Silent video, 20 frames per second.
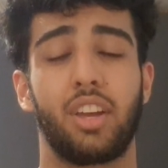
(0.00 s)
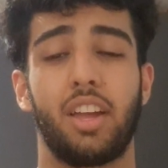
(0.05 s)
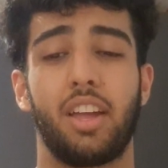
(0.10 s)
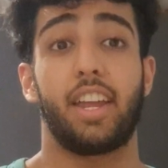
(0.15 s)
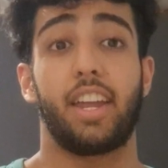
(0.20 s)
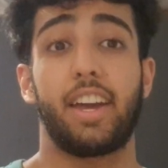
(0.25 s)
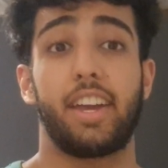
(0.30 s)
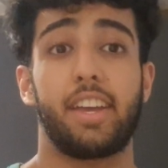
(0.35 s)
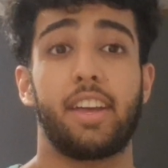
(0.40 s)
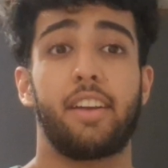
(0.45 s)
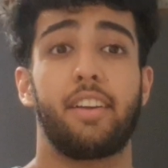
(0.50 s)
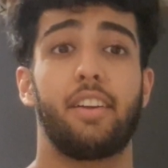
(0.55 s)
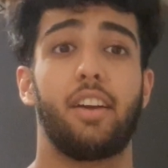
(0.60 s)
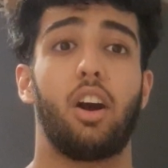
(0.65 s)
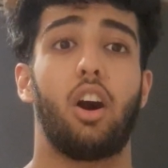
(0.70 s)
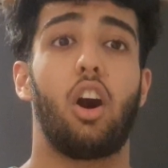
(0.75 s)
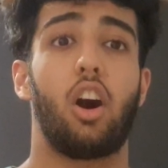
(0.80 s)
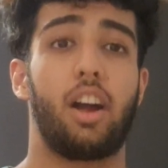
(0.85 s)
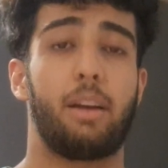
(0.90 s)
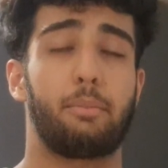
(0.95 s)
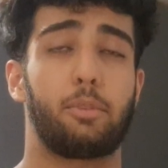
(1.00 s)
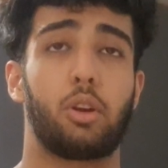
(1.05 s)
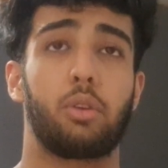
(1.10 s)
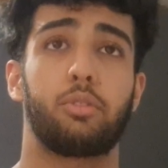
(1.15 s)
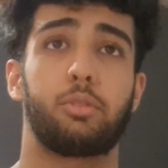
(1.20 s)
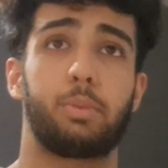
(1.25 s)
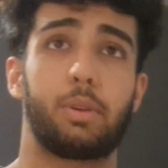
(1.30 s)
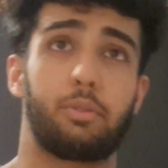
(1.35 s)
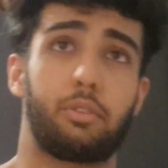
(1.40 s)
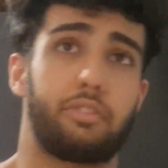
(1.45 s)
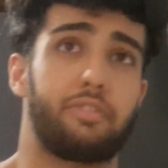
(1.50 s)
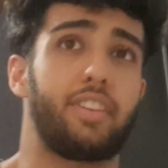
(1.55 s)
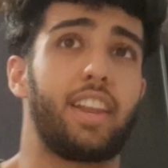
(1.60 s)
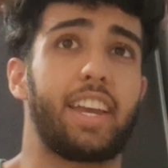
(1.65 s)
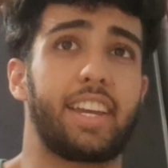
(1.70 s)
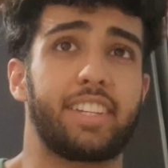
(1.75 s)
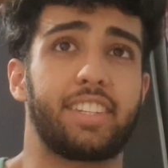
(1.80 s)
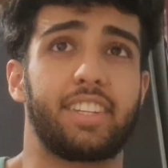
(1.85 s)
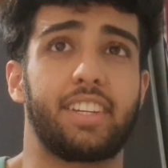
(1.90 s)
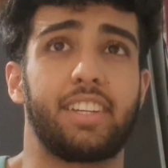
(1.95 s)
Today I am going to be
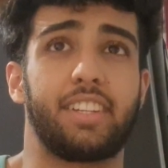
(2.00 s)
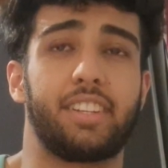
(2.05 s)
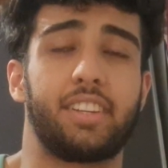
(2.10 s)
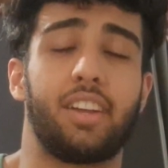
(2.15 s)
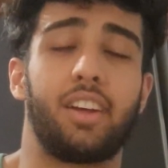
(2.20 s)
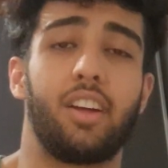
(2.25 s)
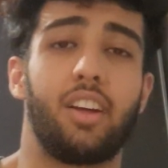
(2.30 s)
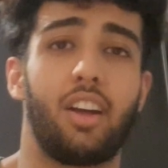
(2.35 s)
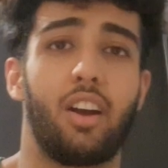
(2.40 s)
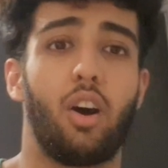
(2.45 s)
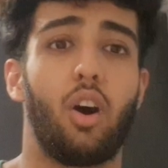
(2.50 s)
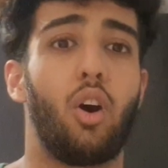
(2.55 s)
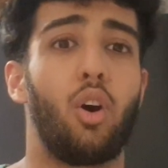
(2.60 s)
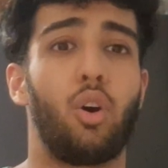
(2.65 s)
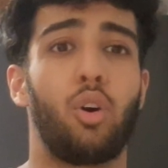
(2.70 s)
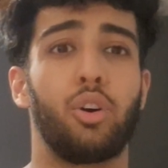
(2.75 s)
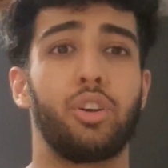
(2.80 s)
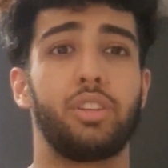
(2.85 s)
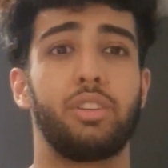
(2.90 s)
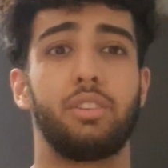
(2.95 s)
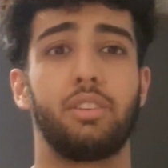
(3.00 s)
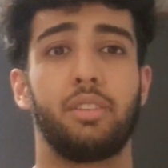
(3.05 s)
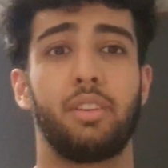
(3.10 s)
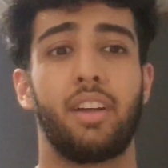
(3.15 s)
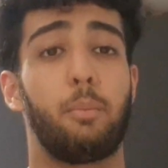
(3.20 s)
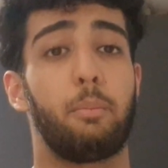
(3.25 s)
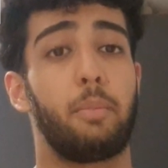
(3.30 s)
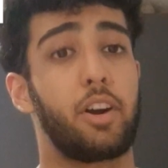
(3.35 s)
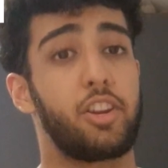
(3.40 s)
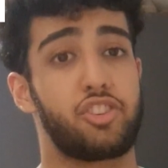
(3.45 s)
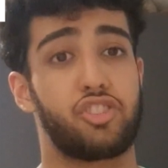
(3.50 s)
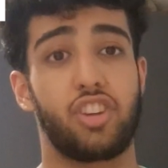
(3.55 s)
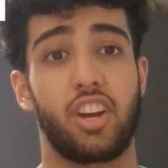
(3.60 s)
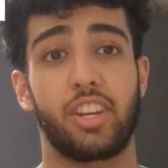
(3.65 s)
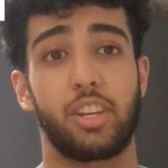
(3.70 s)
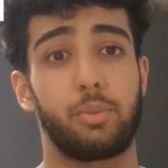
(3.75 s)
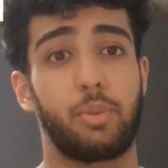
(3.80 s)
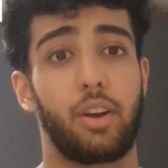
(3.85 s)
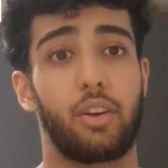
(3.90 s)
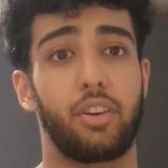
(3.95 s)
reflecting on how my
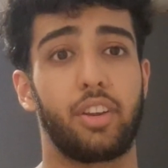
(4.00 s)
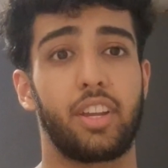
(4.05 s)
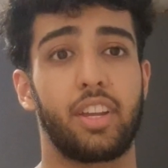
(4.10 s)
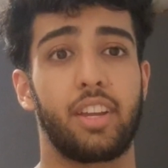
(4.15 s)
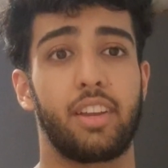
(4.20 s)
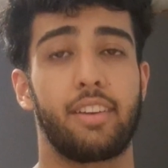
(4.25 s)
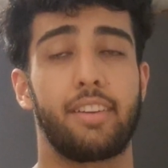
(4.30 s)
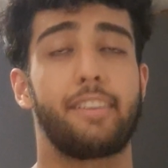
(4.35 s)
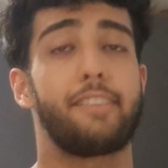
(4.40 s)
January,